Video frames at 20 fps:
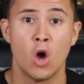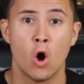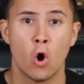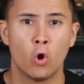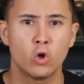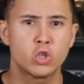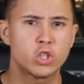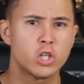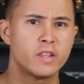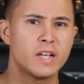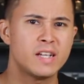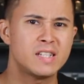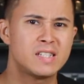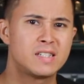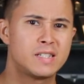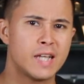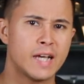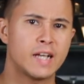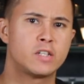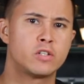Or should they
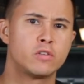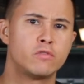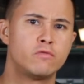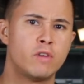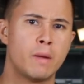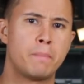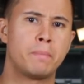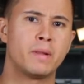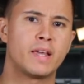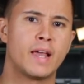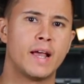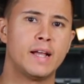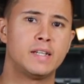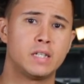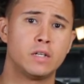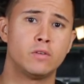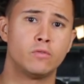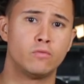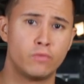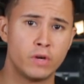stick to
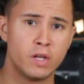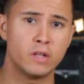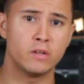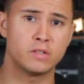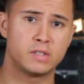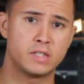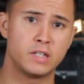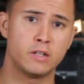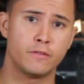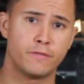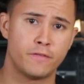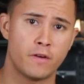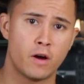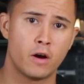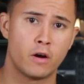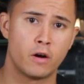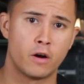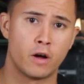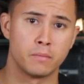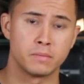replicating real steel
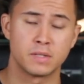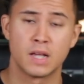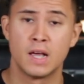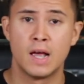firearms?